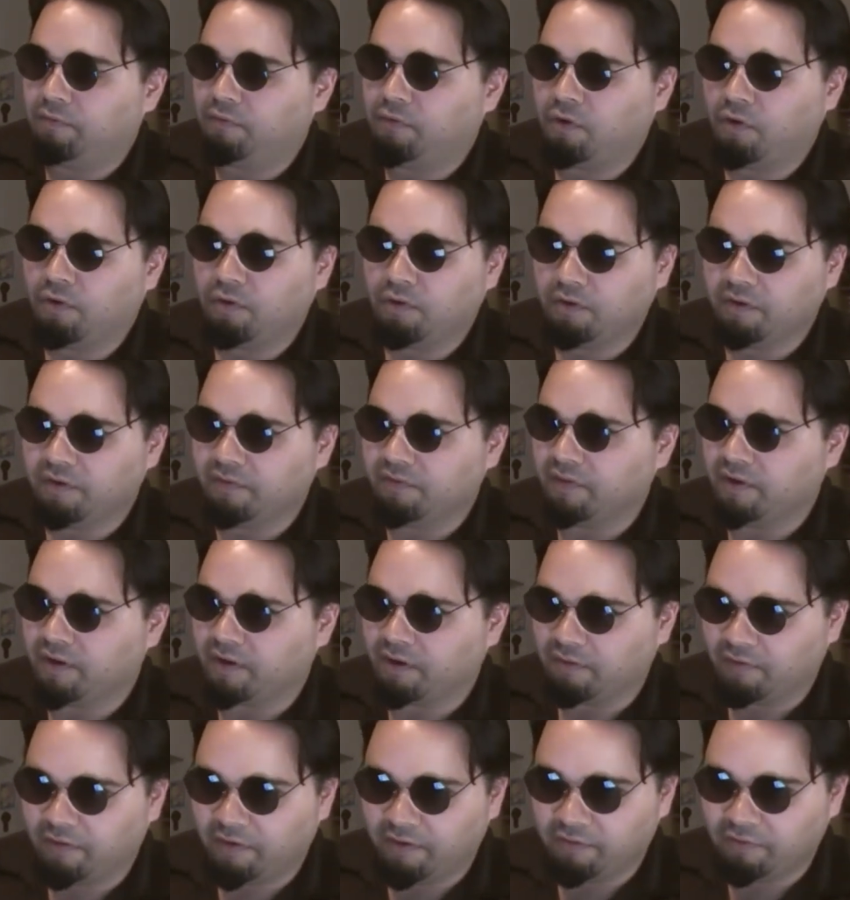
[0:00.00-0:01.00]
totally
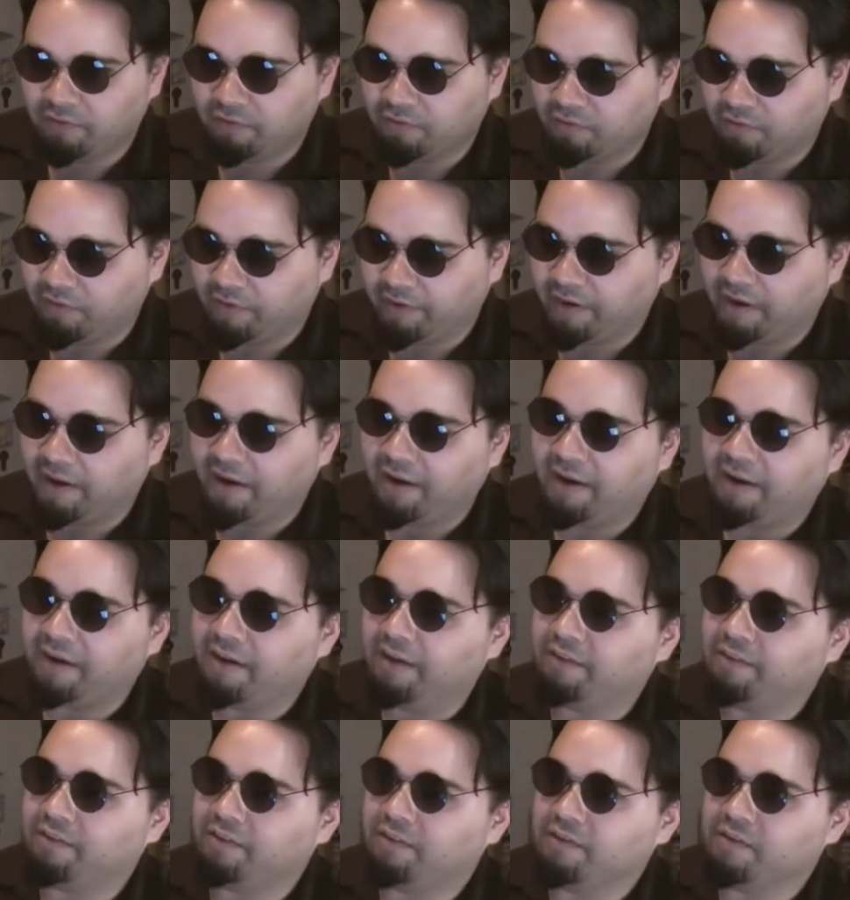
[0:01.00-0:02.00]
fucking racist. Like, I
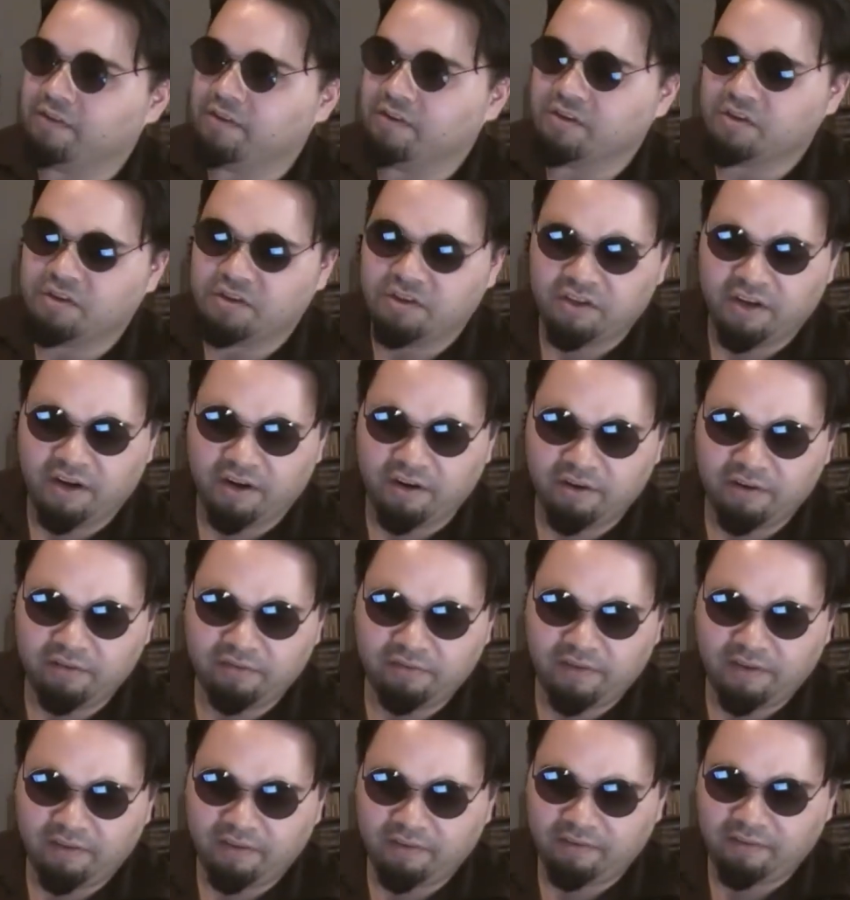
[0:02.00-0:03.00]
guess the
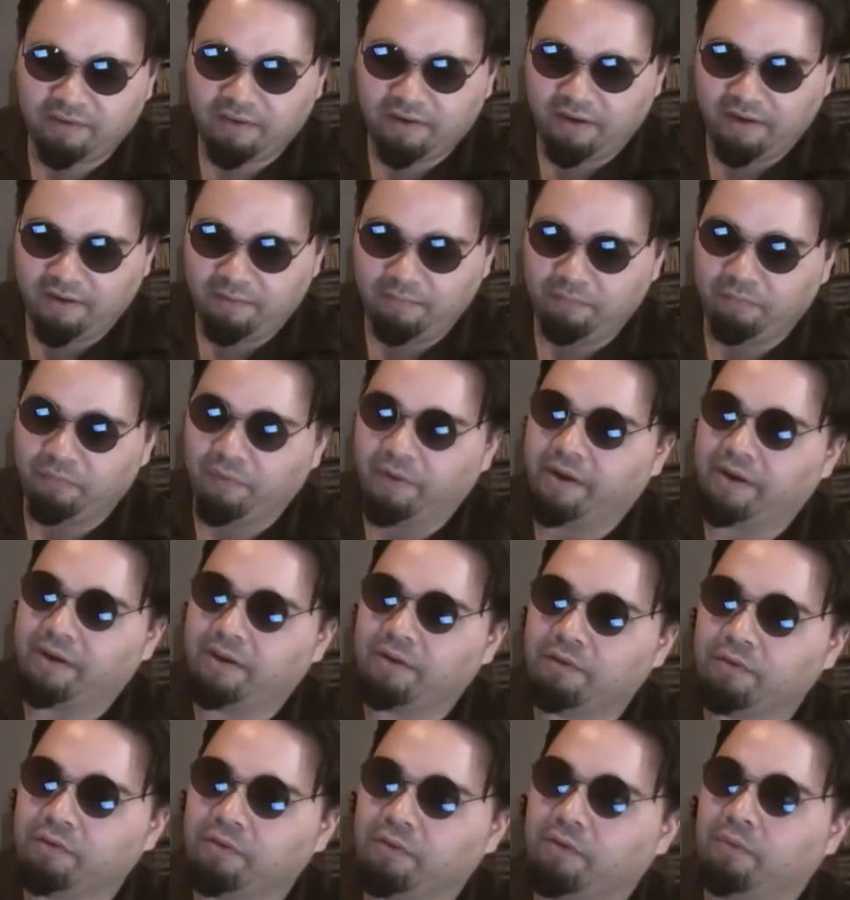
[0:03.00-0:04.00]
sheriff at the time,
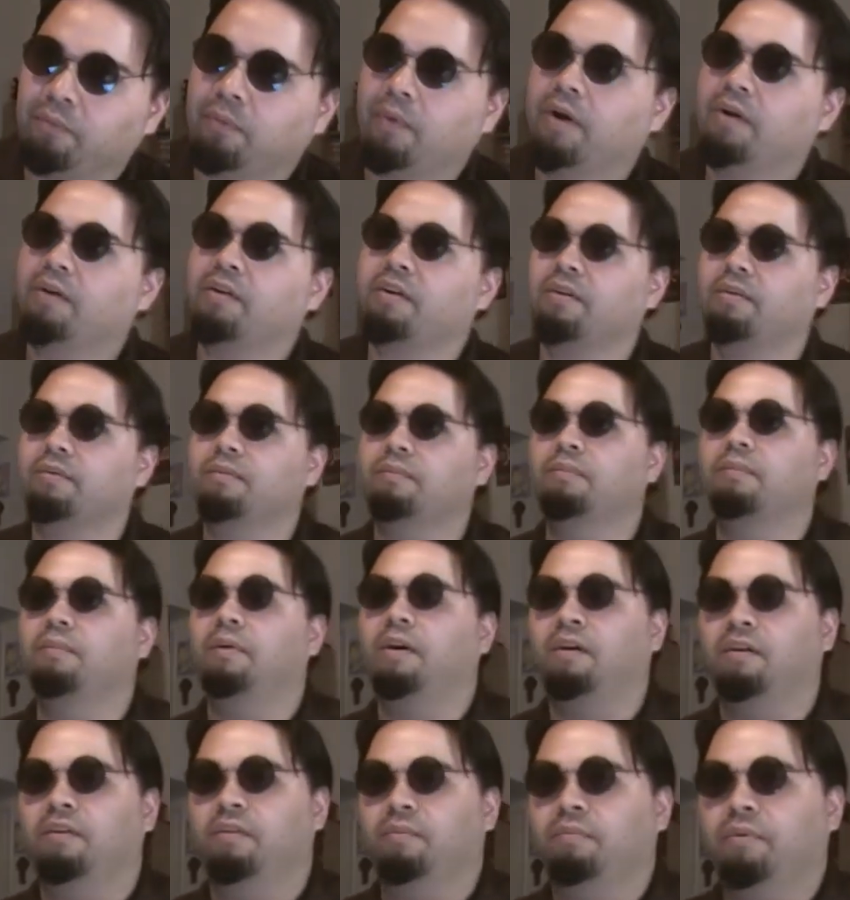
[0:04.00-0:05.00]
like, used to welcome
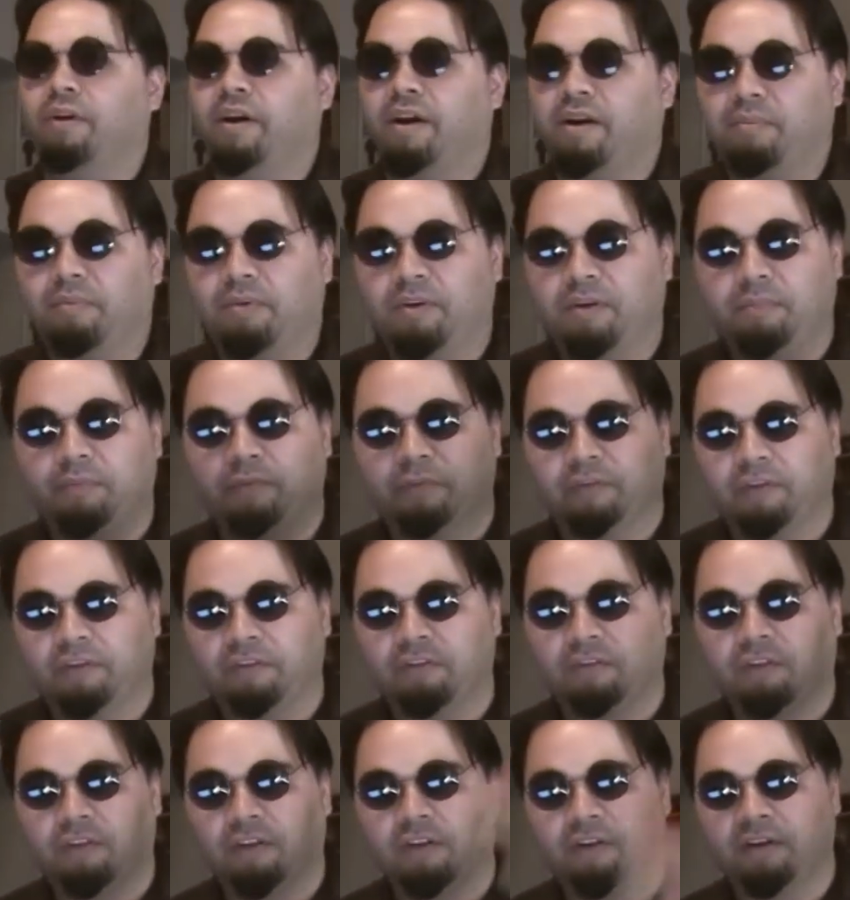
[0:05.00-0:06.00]
all the black people
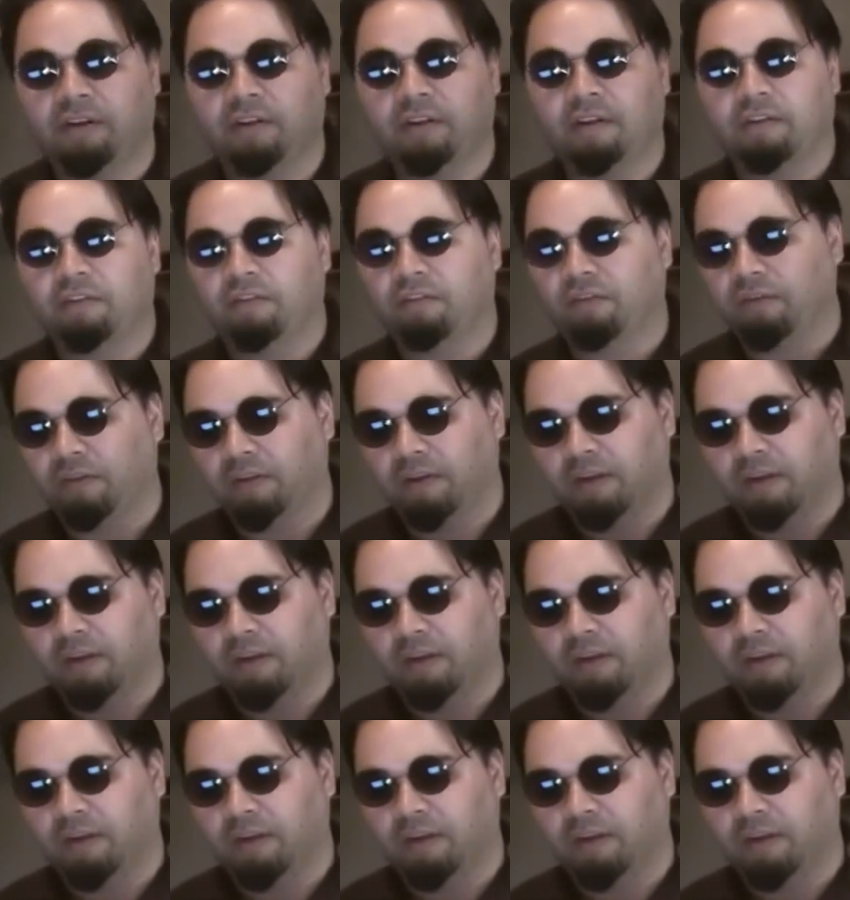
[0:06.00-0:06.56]
into the